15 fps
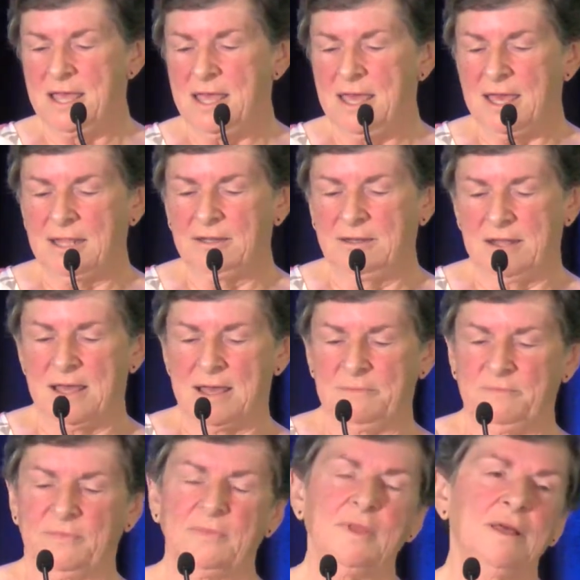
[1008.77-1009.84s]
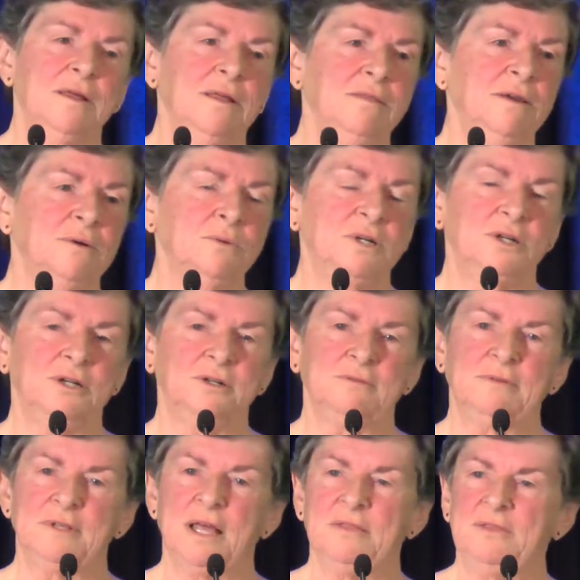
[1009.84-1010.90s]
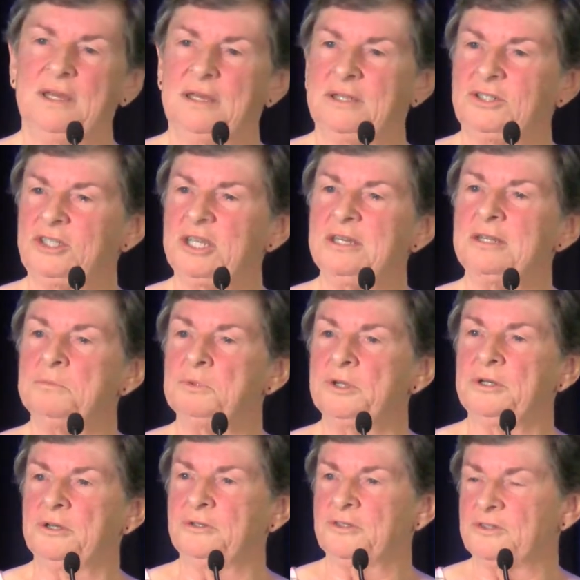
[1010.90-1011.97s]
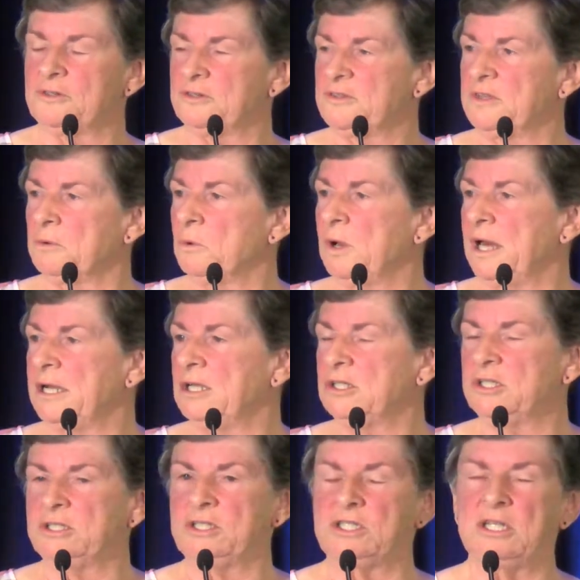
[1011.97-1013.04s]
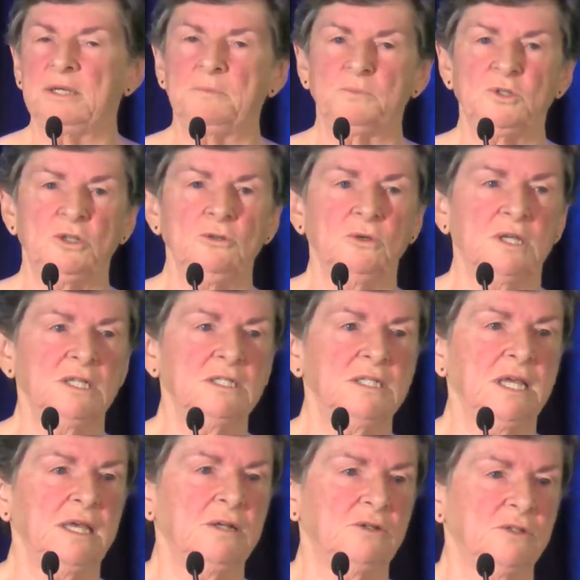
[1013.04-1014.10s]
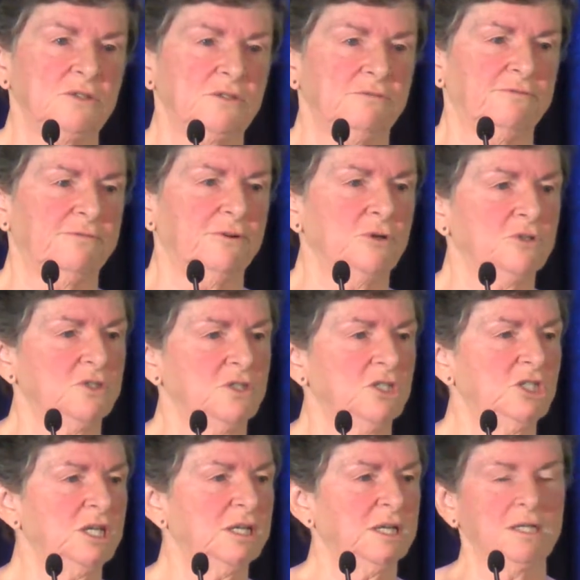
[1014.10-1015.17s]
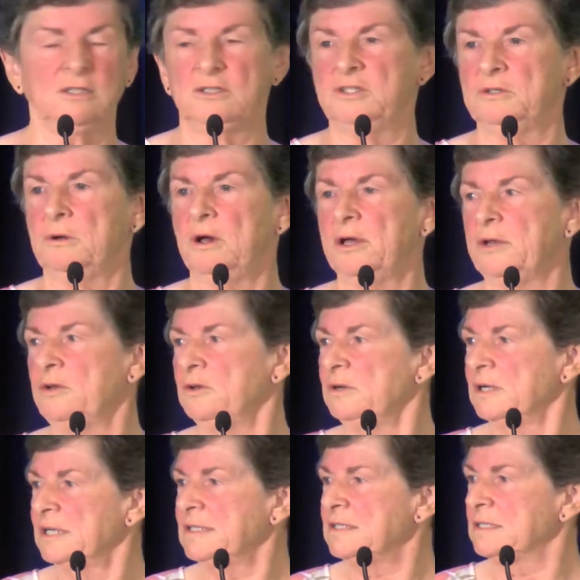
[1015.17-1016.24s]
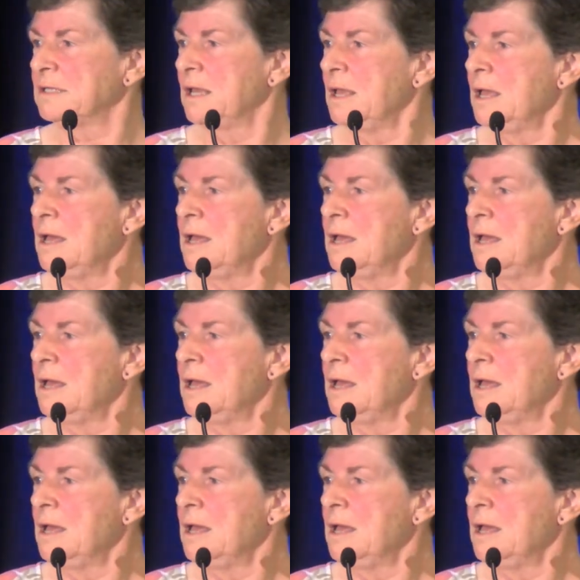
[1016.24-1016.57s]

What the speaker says: and there were the chicken producers that wanted to ship 2 containers of frozen chicken to Honduras.